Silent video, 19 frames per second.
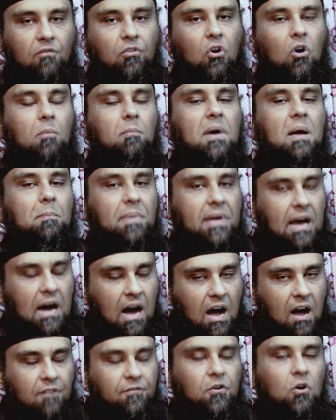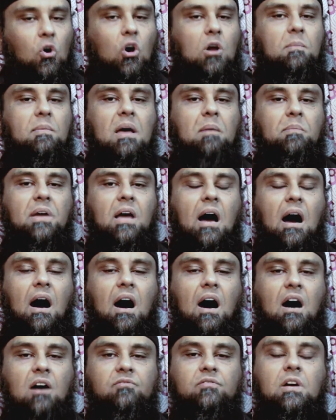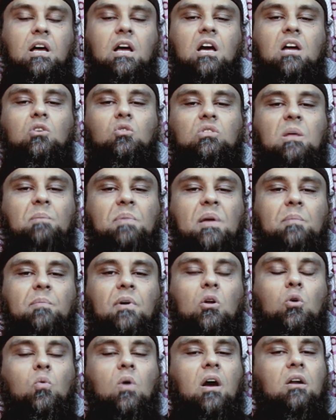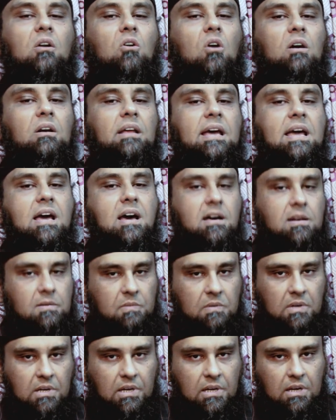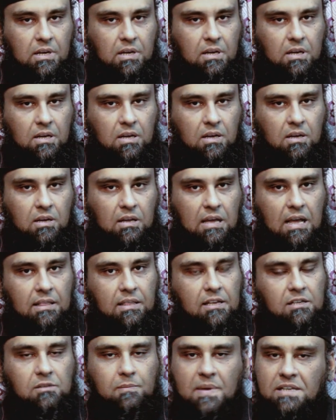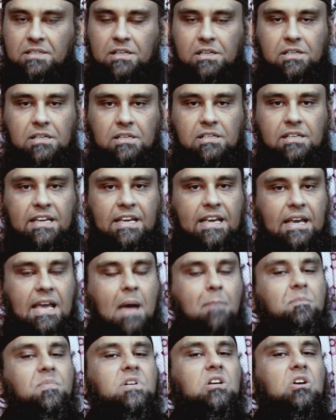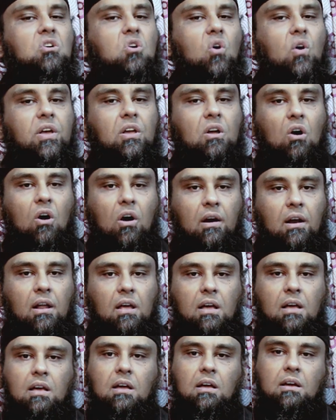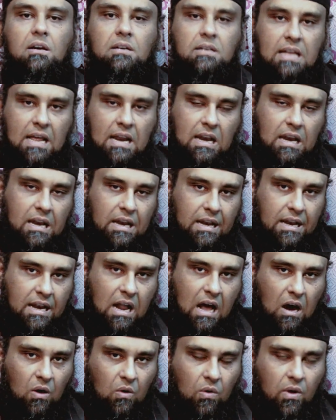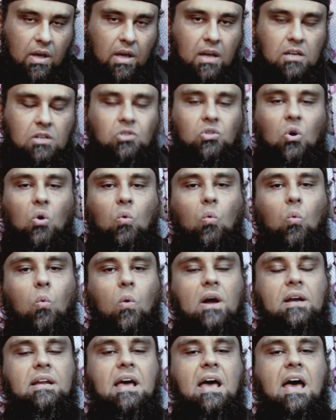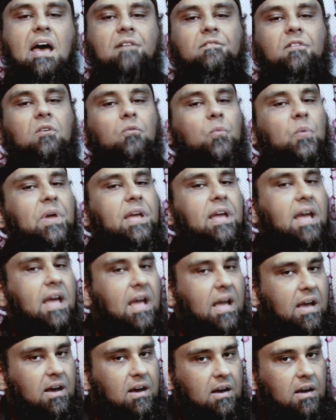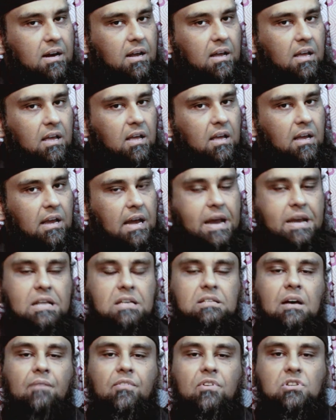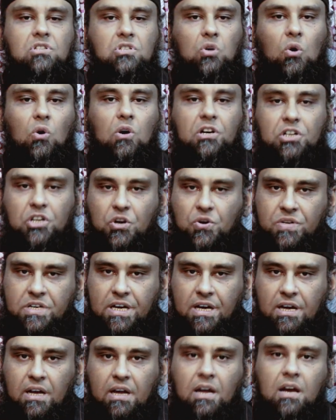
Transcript: from my behalf or on my behalf to the people who are not here. And this message is kept going on till now. So whatever we hear, it is our sole duty